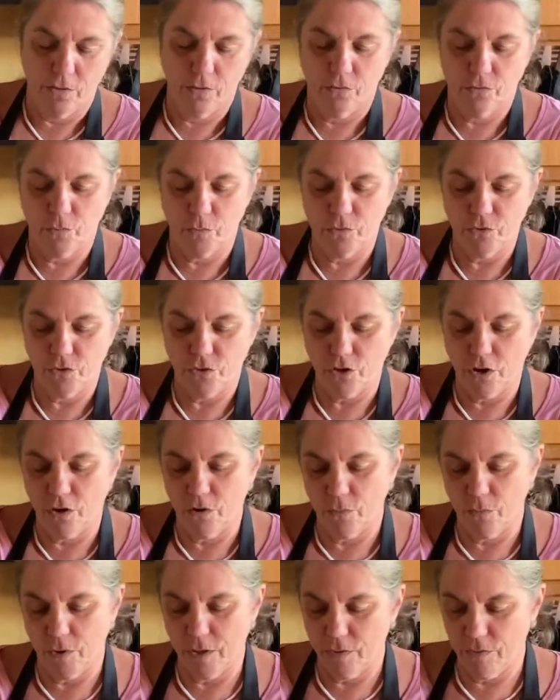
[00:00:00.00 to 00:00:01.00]
So we
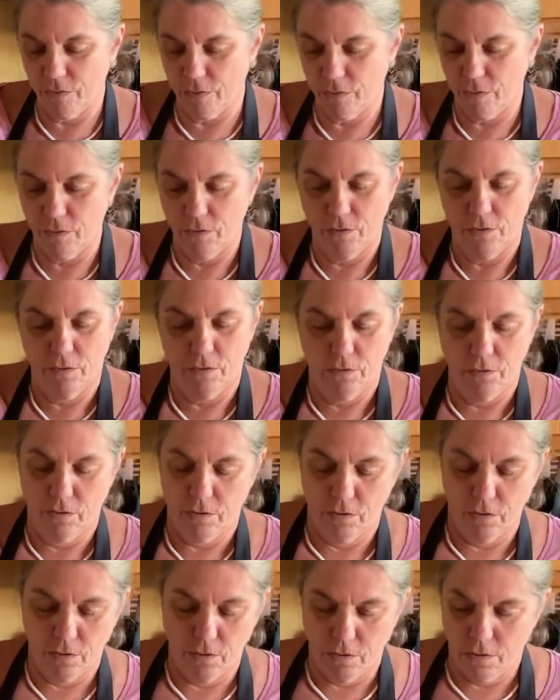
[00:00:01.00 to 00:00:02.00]
start with
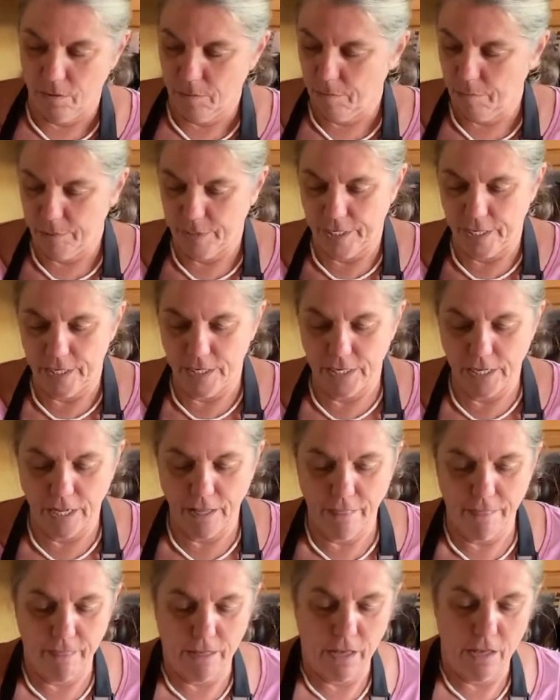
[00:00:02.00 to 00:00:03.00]

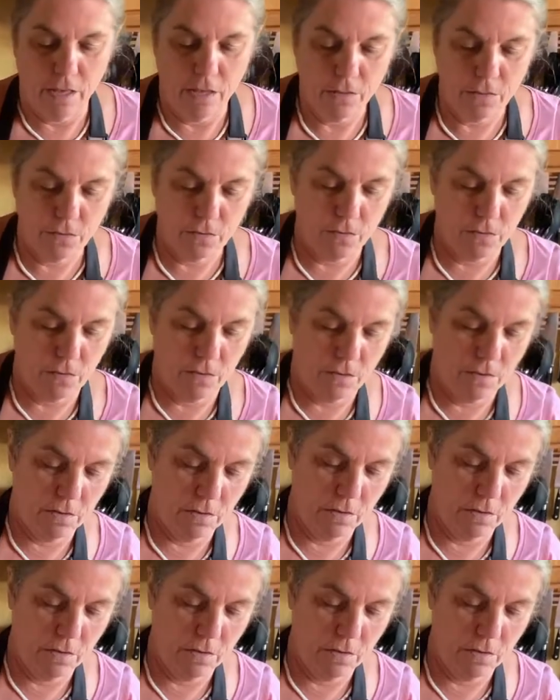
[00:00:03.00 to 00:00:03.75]
blending this,